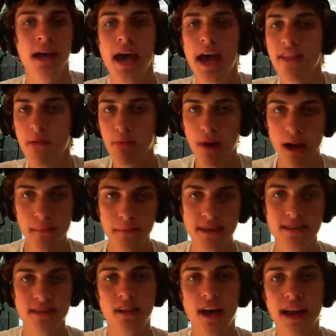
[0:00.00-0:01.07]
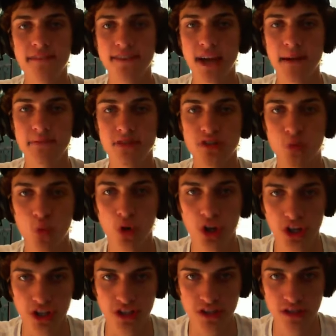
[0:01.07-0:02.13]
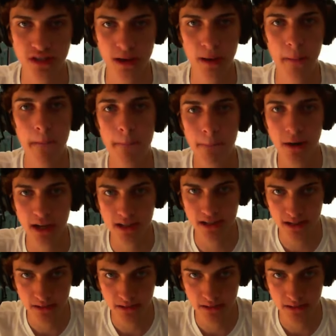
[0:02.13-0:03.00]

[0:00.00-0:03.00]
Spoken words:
And the problem is a lot of times this works, but